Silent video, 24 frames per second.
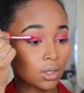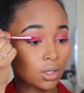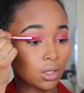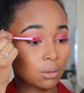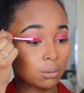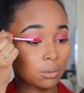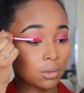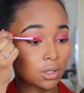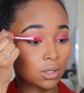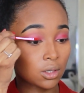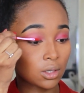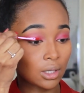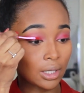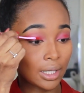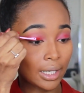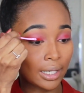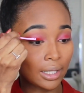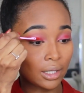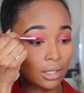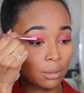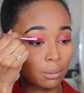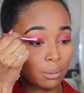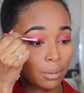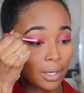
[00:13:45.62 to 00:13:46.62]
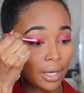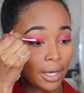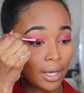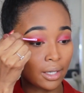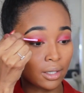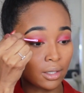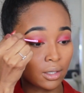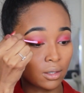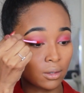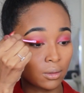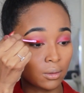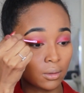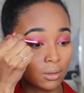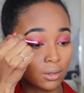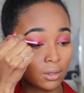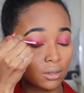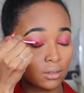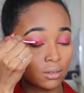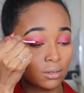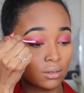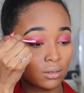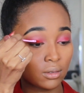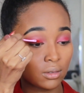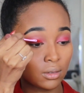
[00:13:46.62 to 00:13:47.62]
and I'm just lightly patting it on
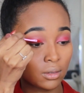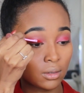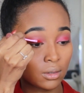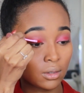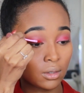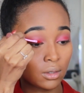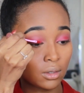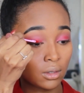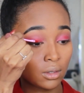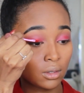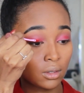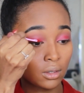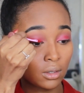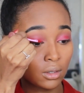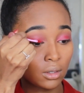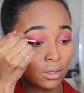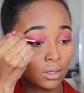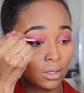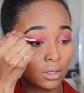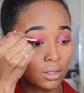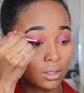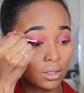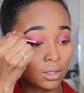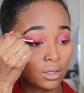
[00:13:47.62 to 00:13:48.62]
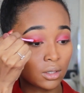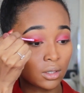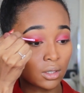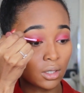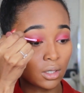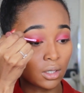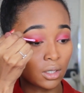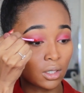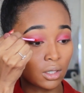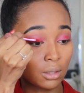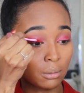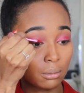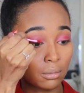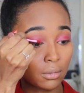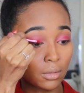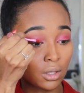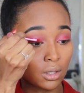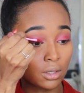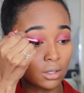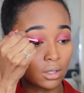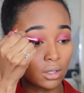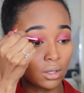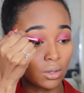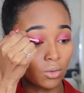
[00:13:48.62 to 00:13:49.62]
because this can get
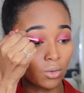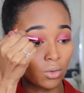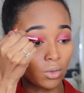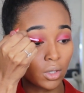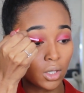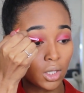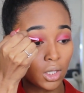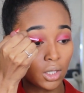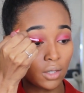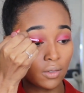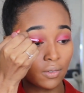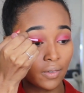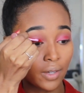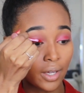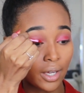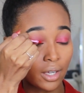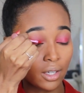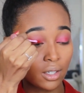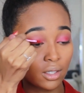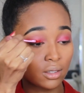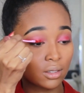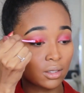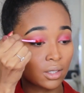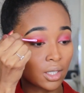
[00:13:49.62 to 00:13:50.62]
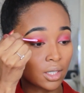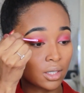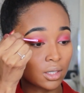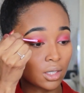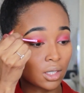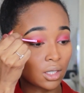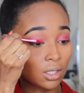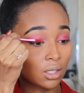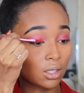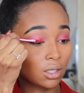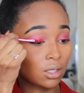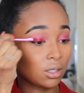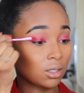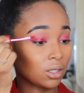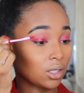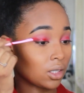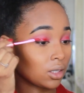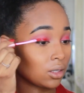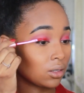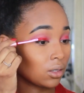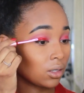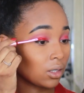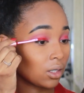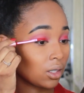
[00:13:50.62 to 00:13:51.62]
messy really fast, as I learned
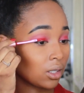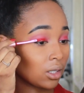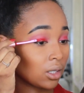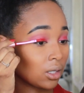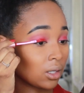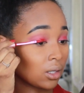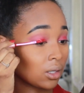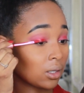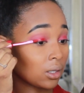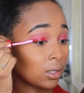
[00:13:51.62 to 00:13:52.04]
yesterday.